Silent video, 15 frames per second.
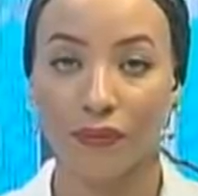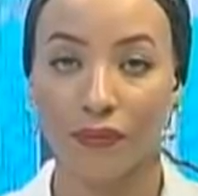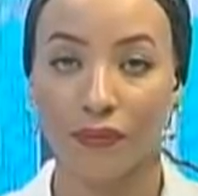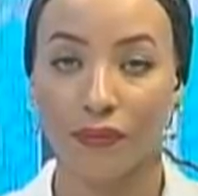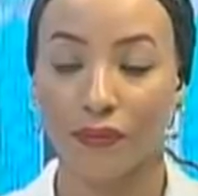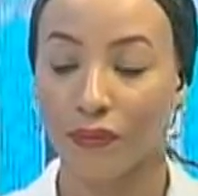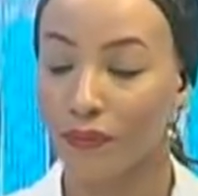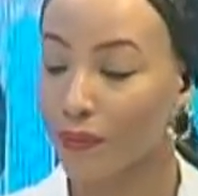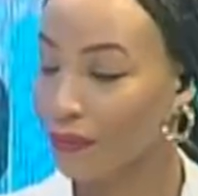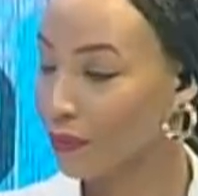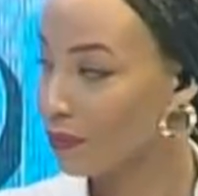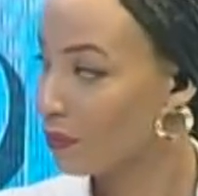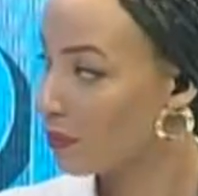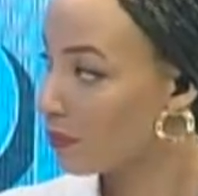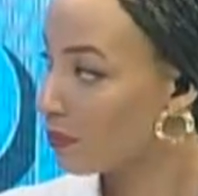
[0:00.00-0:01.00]

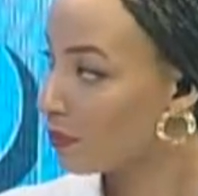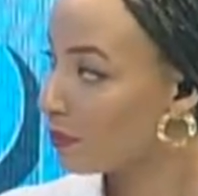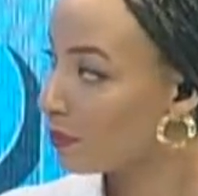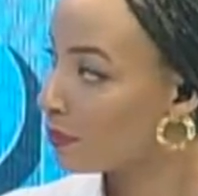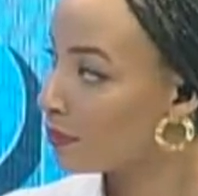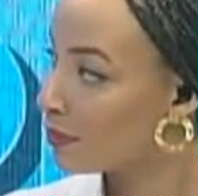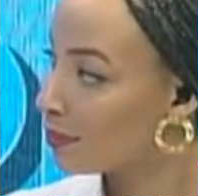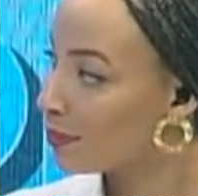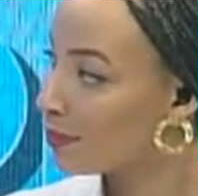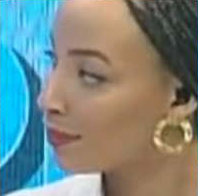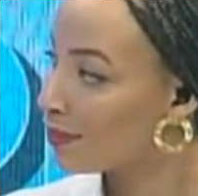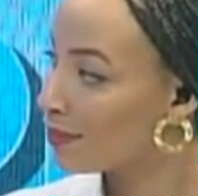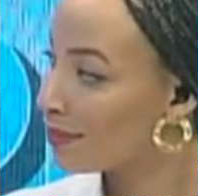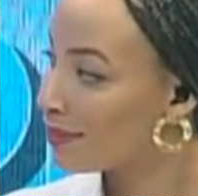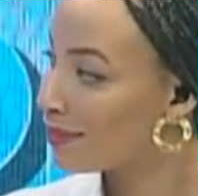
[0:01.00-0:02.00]

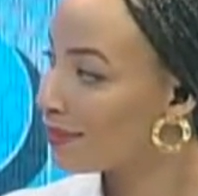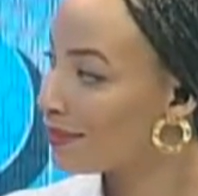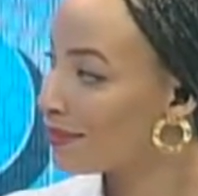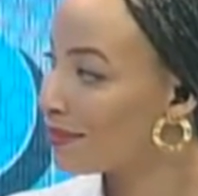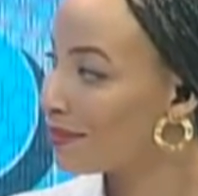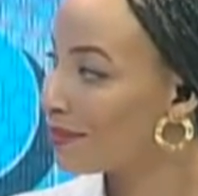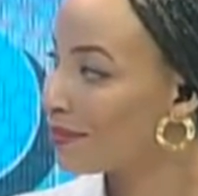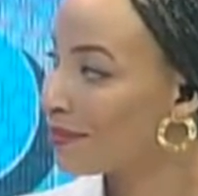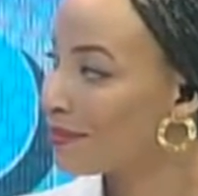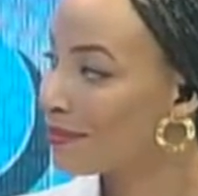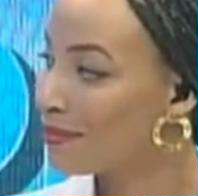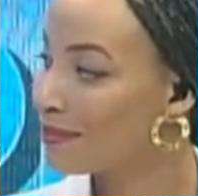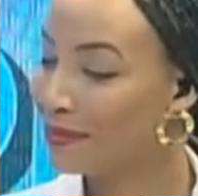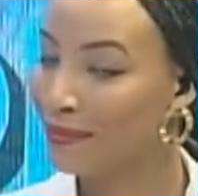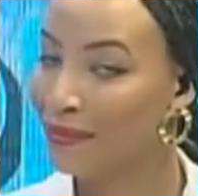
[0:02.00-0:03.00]

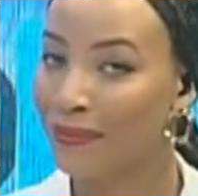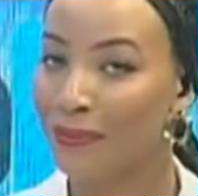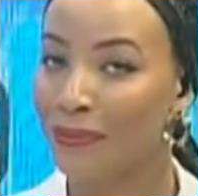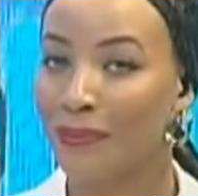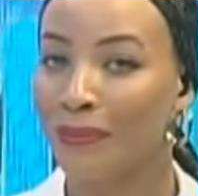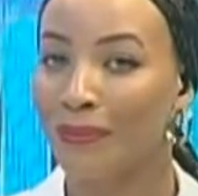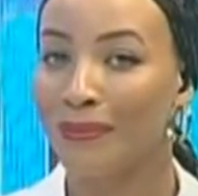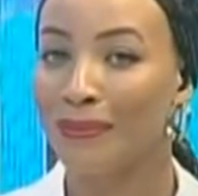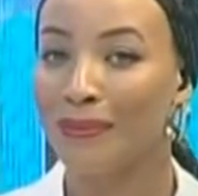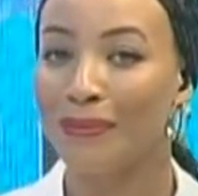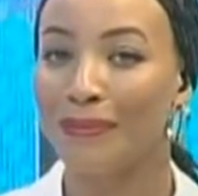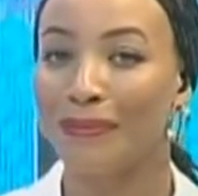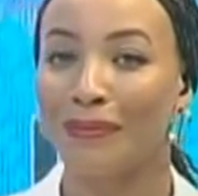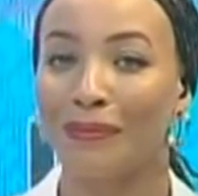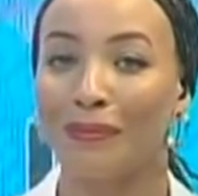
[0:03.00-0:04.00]

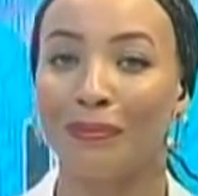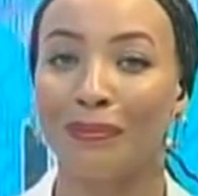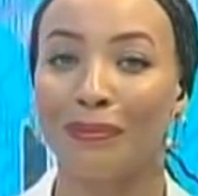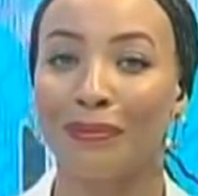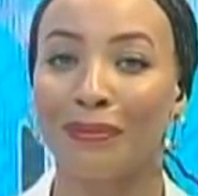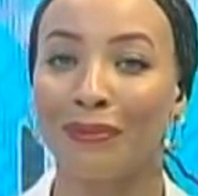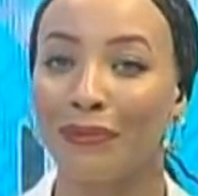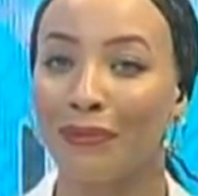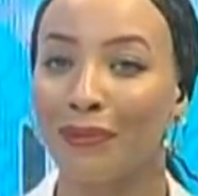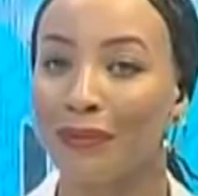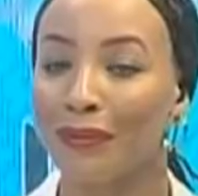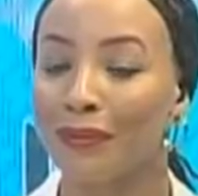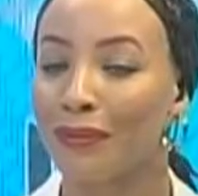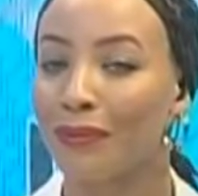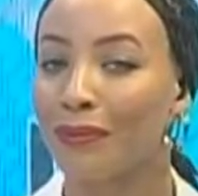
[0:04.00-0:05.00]

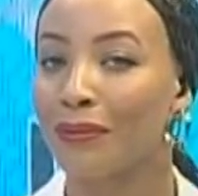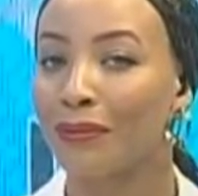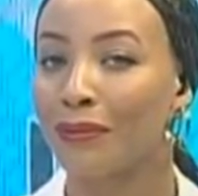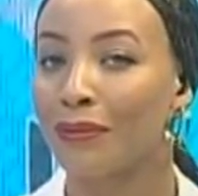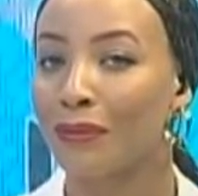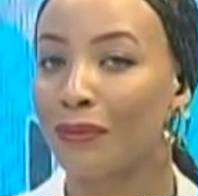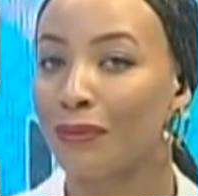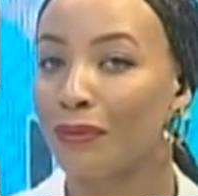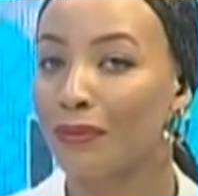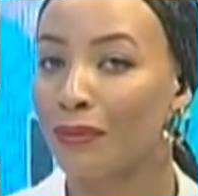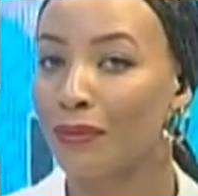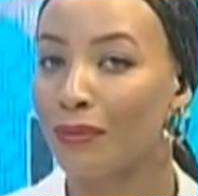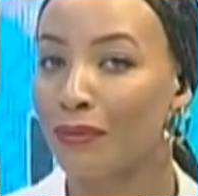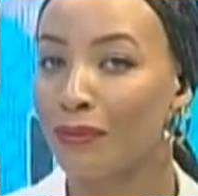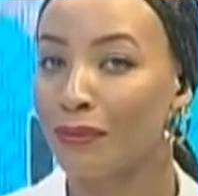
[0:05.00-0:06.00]

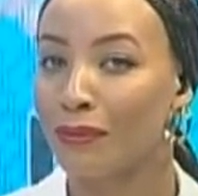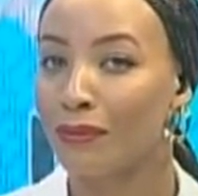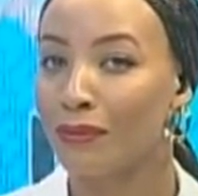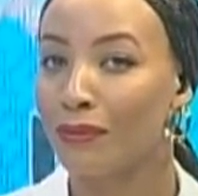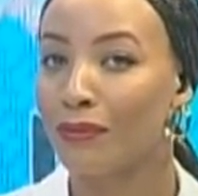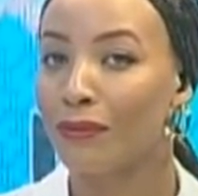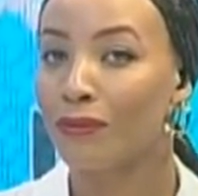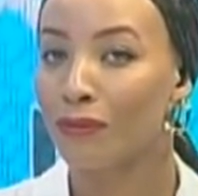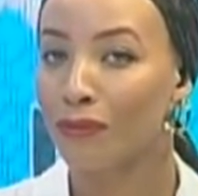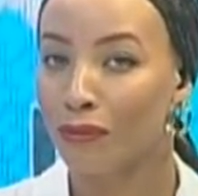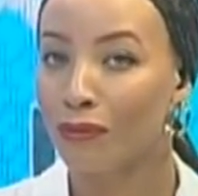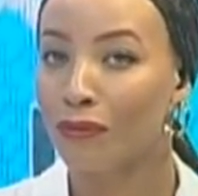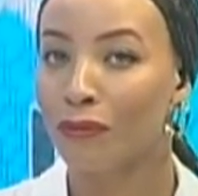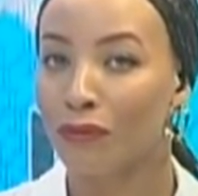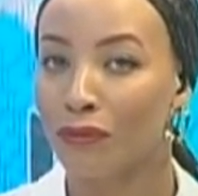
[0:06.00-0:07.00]

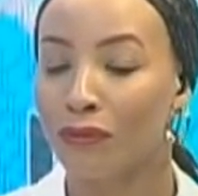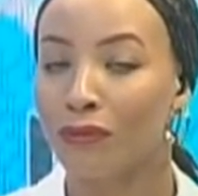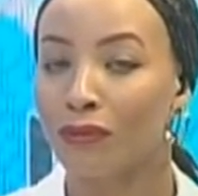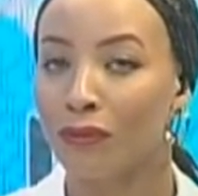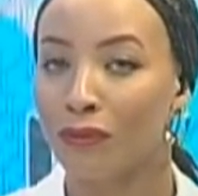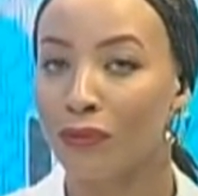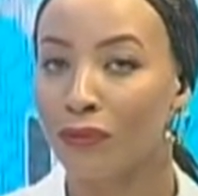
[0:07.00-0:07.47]
[no speech]